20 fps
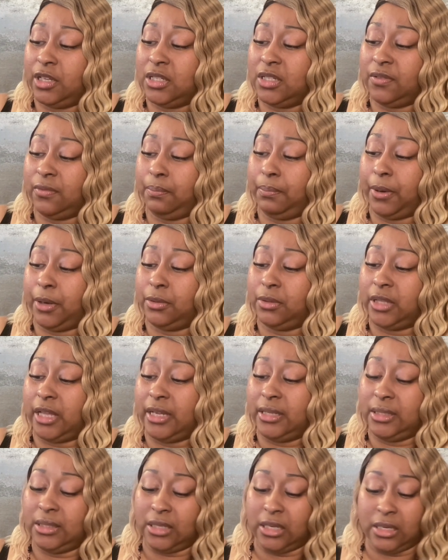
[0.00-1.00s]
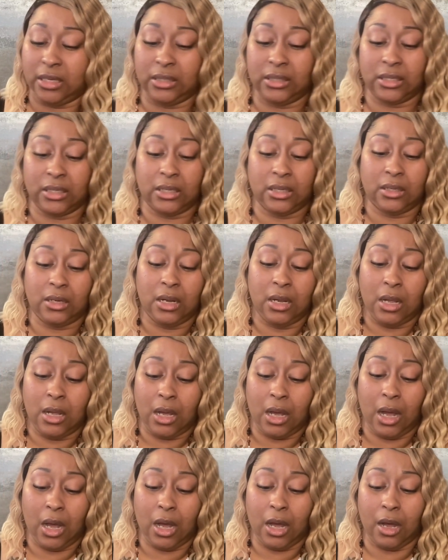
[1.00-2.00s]
this birthday season,
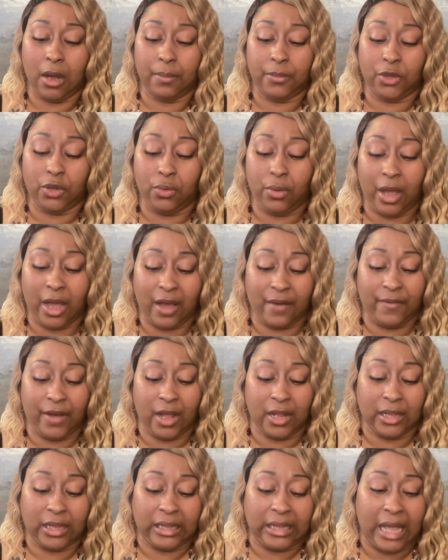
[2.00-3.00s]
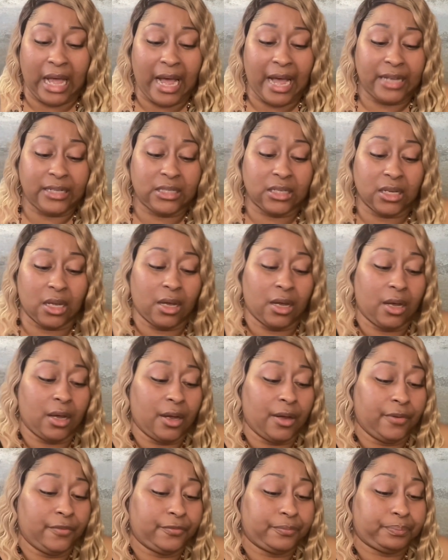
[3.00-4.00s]
um, you have a lot
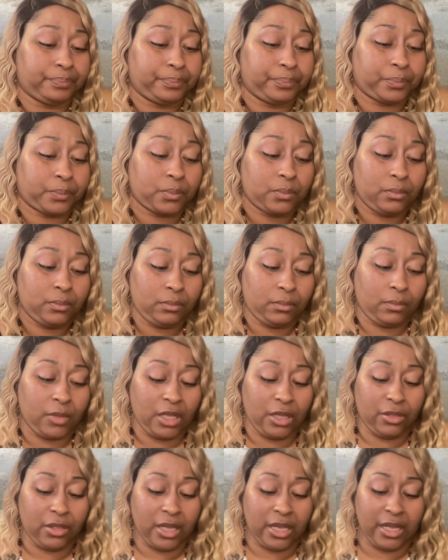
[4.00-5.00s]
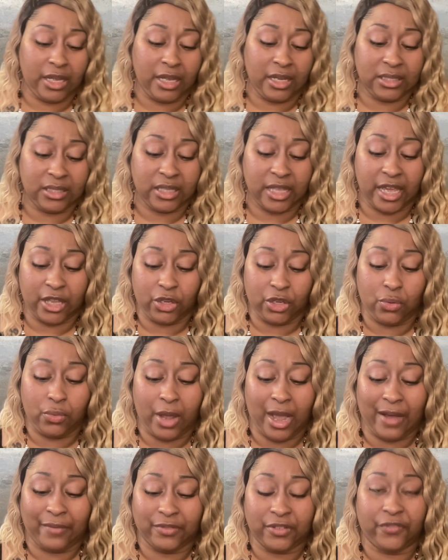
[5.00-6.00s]
of things that you
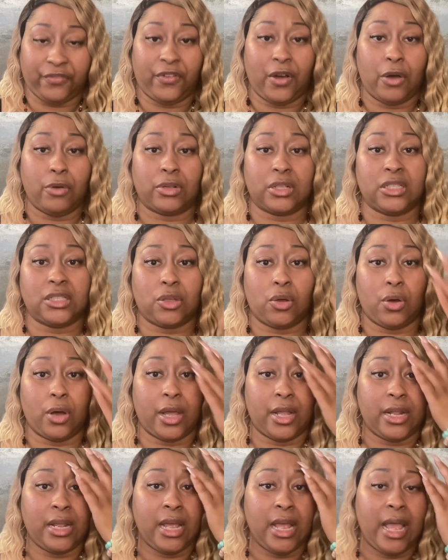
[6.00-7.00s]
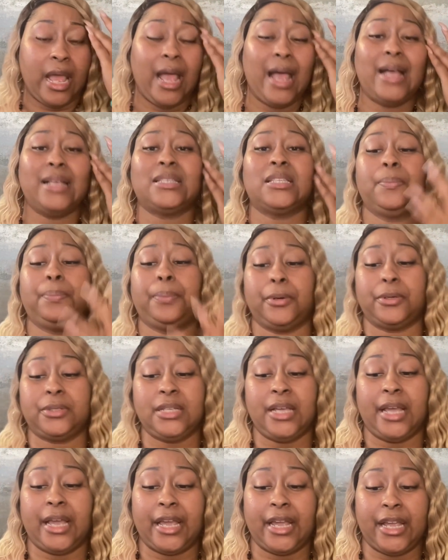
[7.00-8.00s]
have to focus on as it
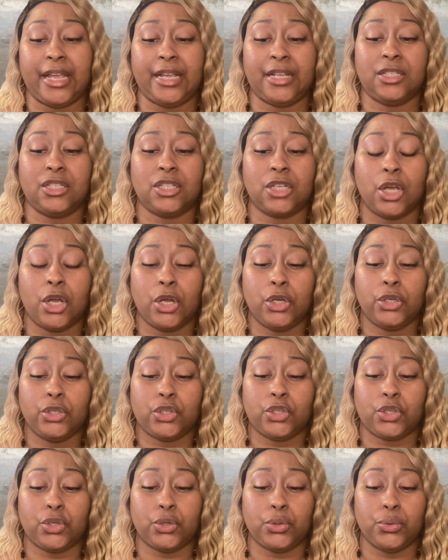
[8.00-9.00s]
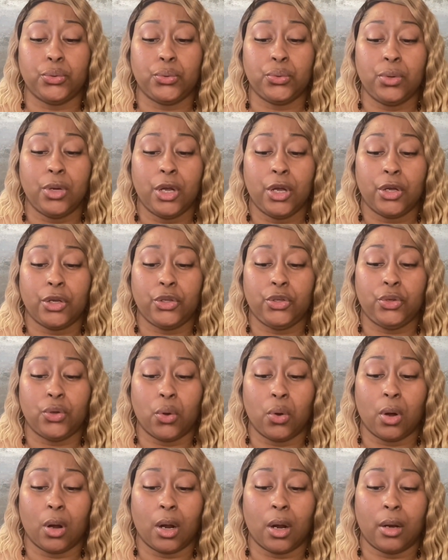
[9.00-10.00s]
pertains to
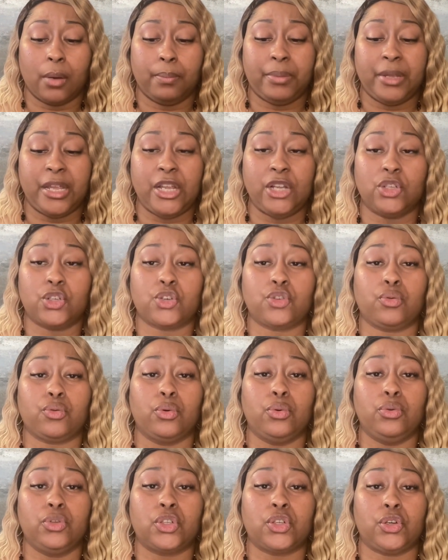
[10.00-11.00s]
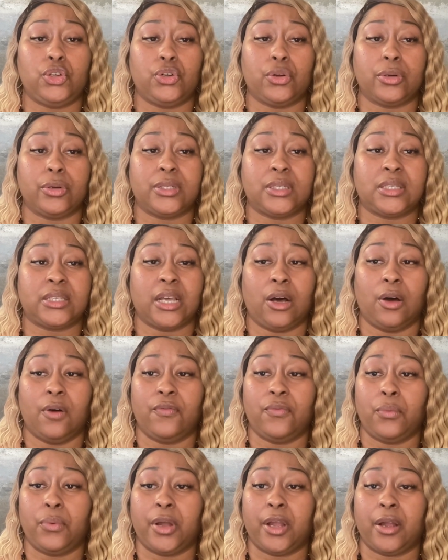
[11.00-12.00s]
your being true to
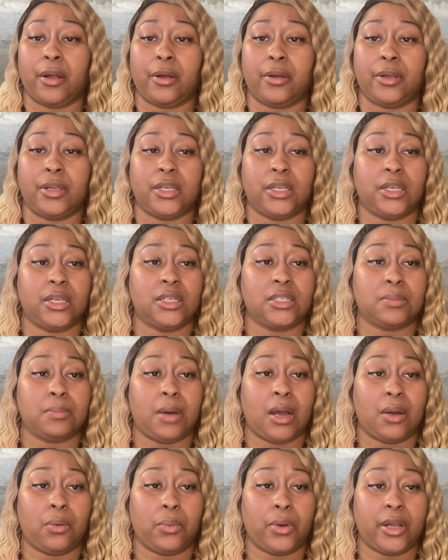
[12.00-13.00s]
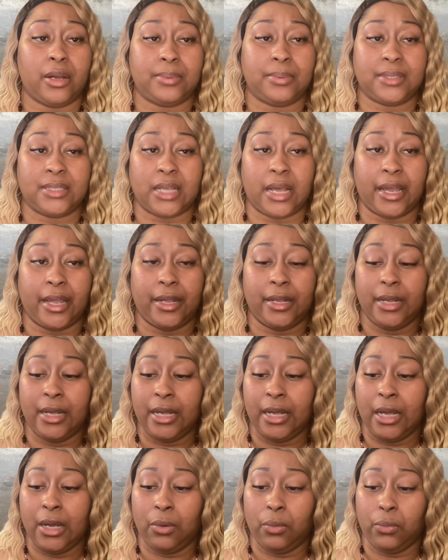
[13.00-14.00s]
yourself. Where is my website?
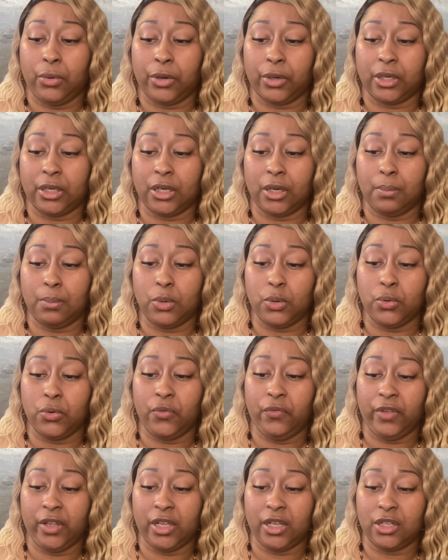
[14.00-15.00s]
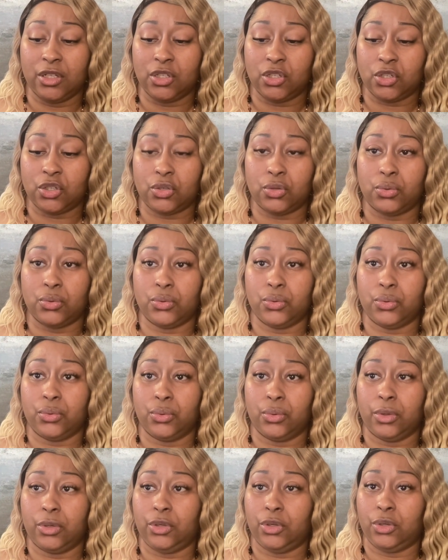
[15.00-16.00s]
We're going to move
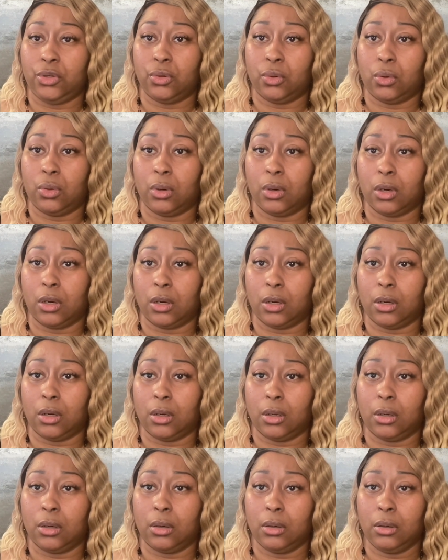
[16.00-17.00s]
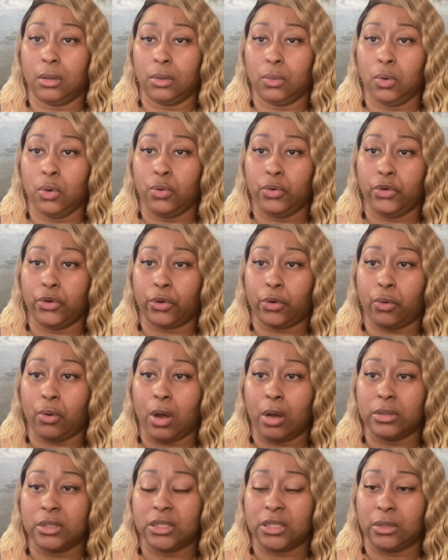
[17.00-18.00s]
into your who you're
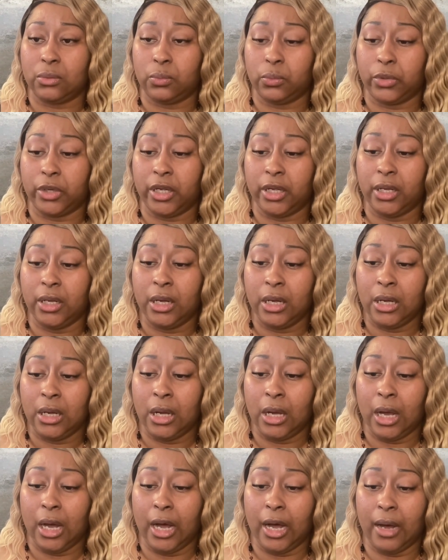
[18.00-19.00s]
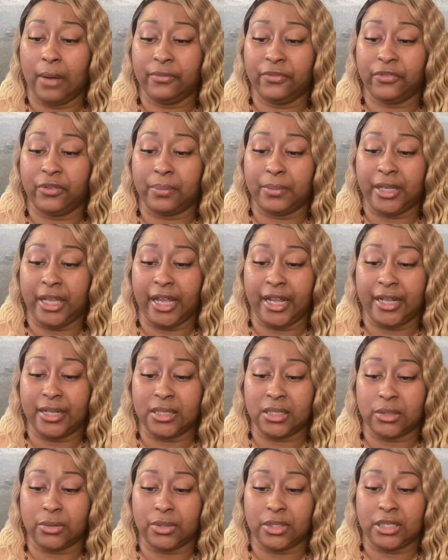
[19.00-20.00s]
crossing with um, from
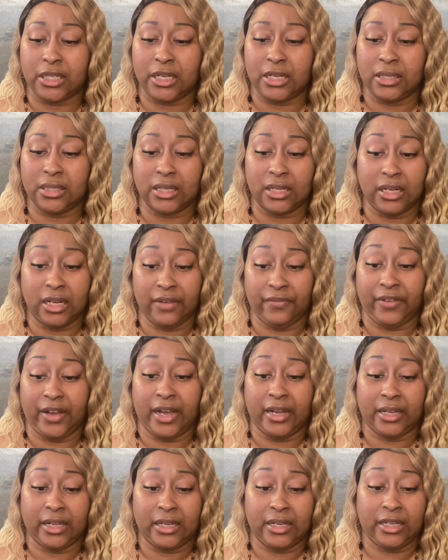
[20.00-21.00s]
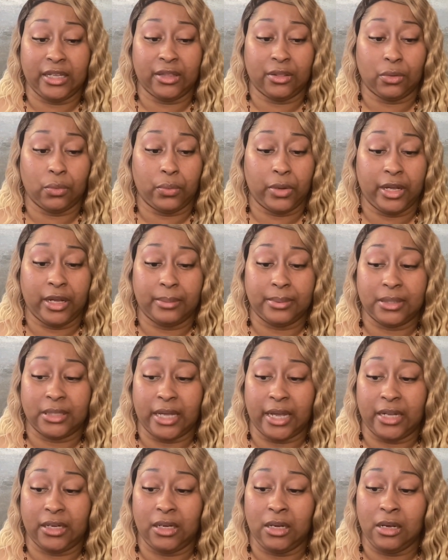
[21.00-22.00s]
cancer season. If I can get the
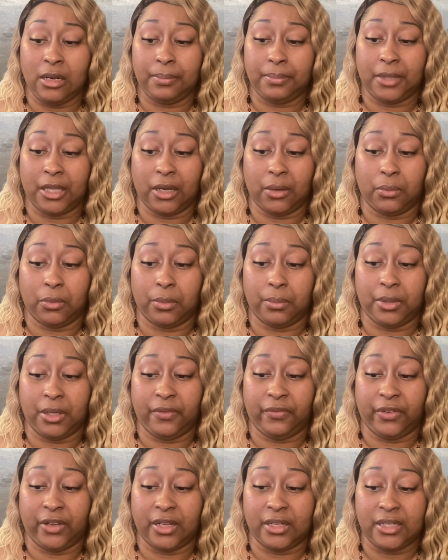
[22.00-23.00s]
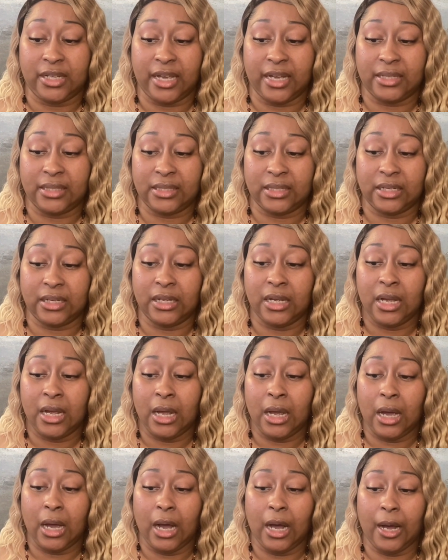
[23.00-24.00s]
website up, that would be fantastic.
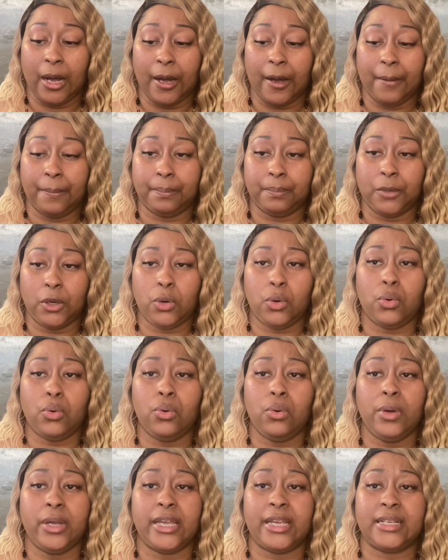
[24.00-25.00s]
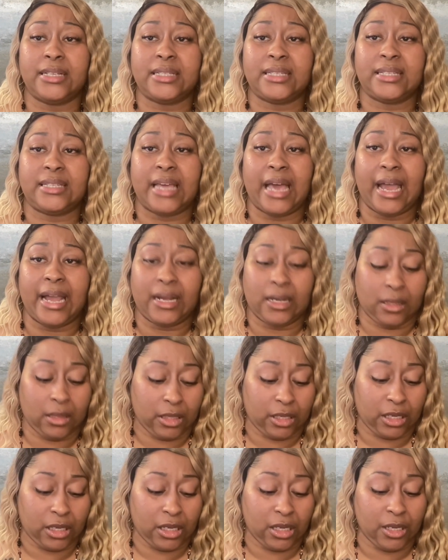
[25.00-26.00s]
Um, who
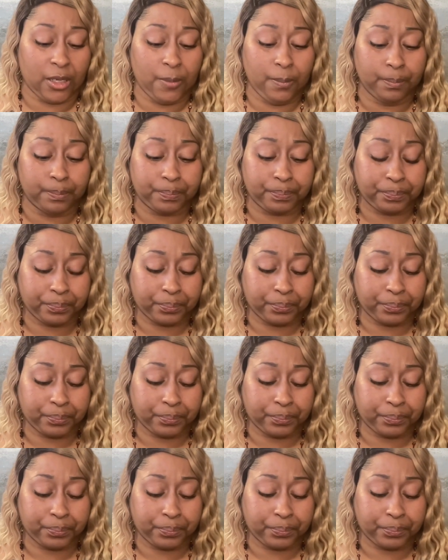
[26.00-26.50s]
exactly